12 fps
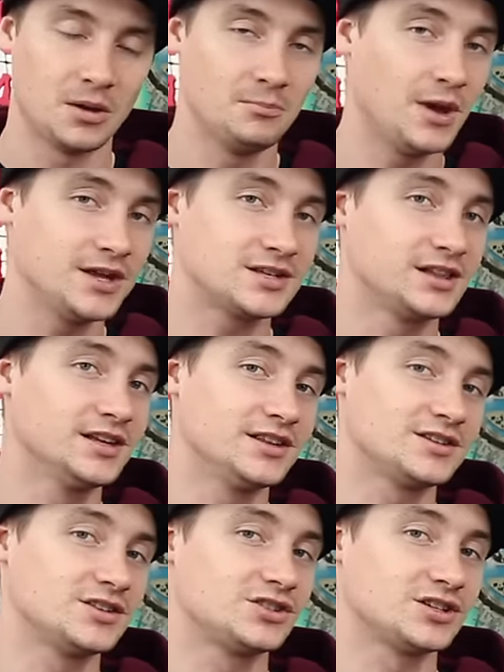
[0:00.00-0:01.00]
Basically,
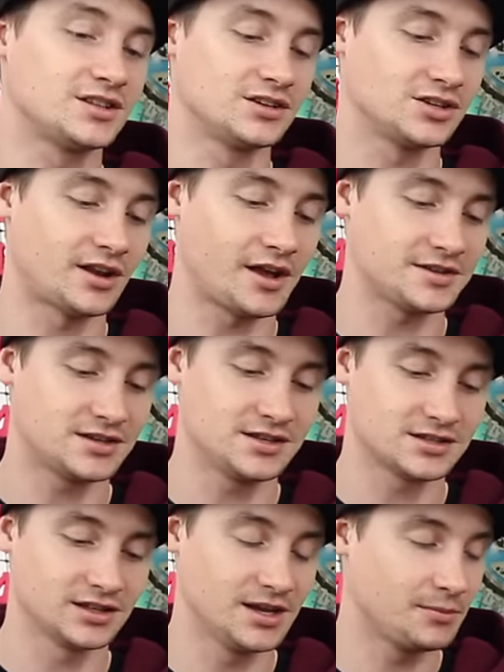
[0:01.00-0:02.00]
this is just the Janoski
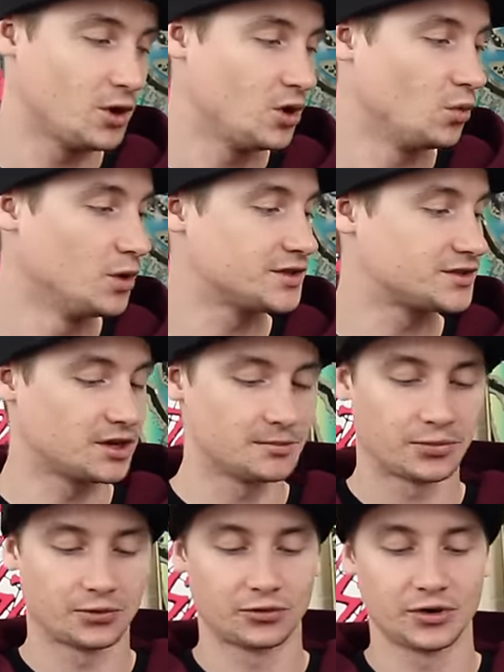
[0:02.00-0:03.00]
Slip with
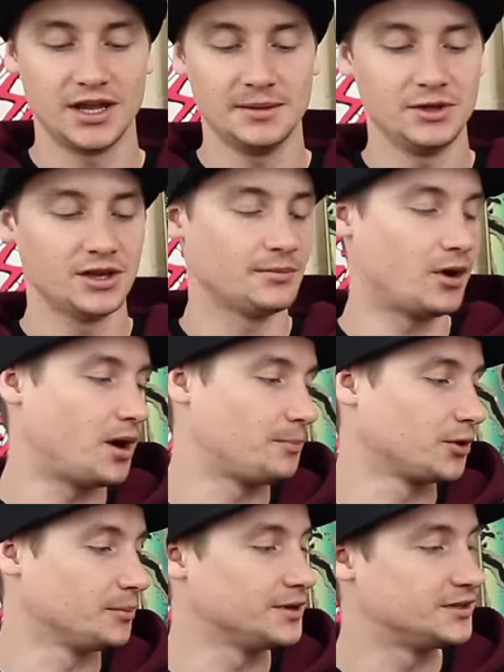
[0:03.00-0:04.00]
some premium
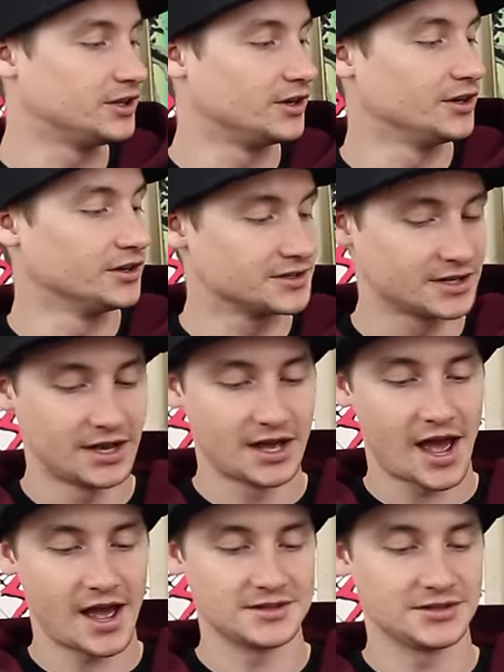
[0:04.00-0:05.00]
upper materials.
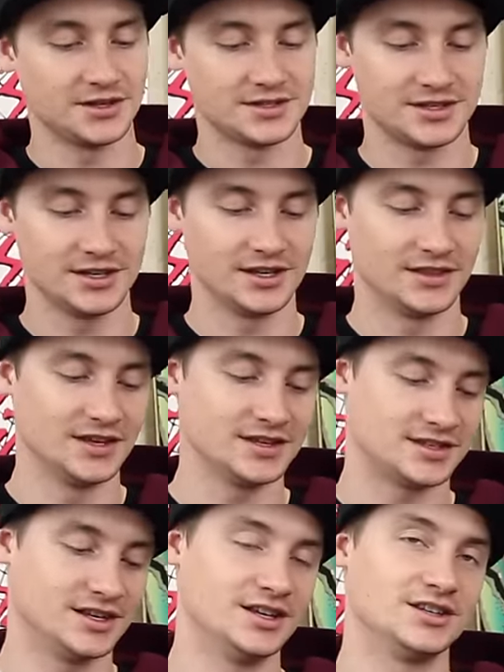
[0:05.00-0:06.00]
As you can see,
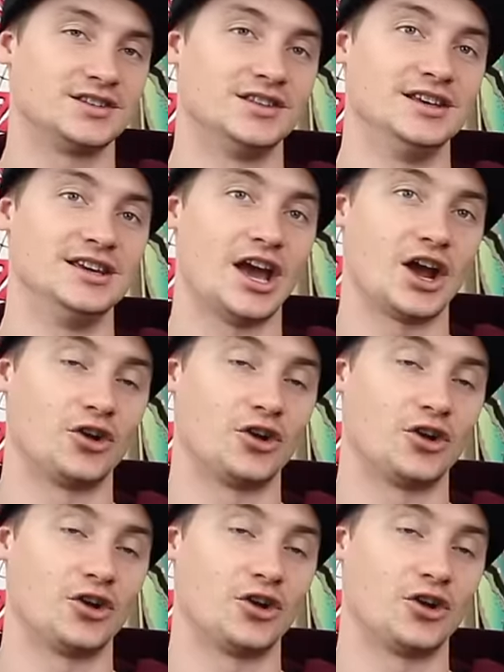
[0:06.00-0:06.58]
this is the